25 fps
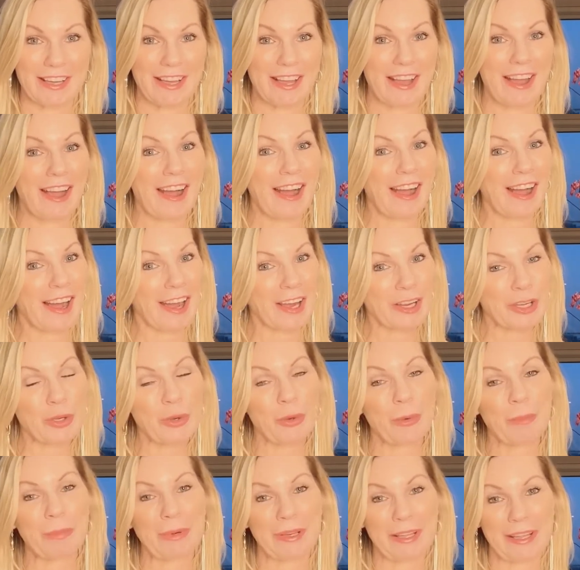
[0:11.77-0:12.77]

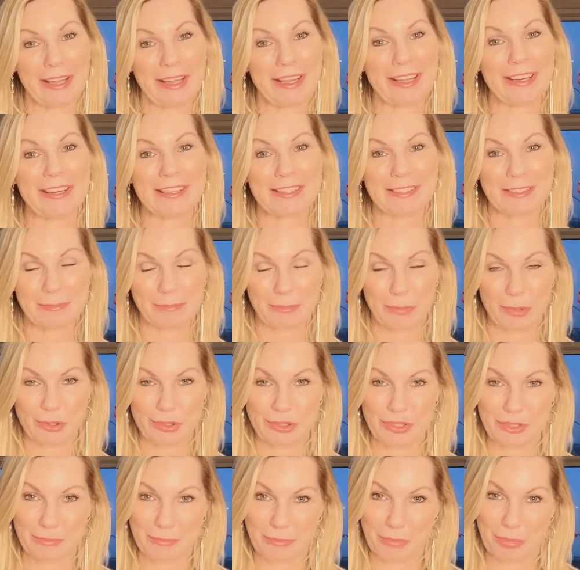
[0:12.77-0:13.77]
Arguably, it is the
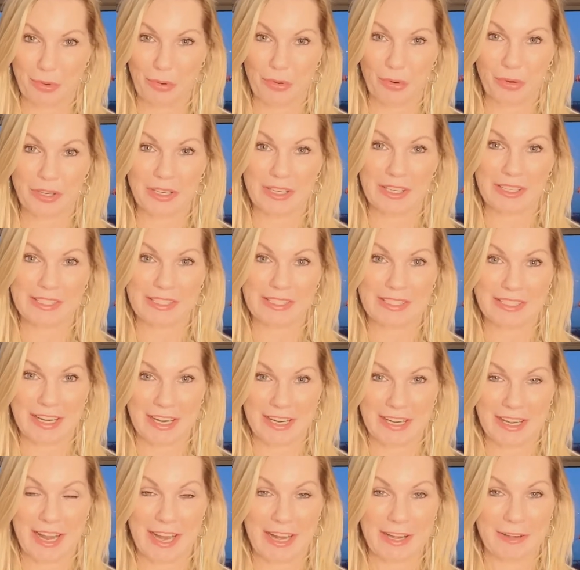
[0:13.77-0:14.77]
most important
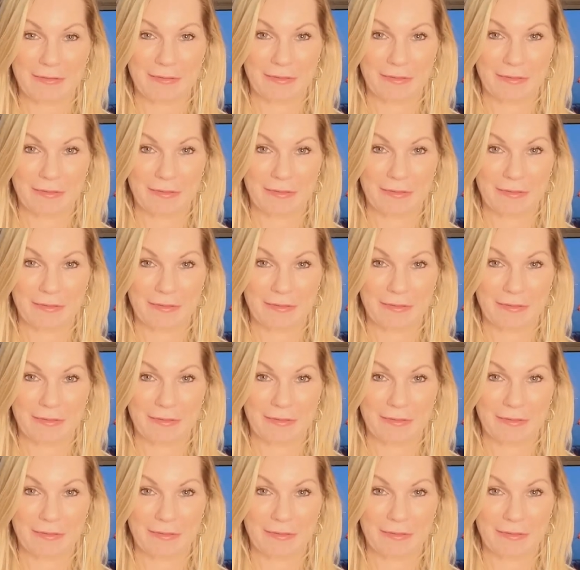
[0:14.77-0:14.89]
decade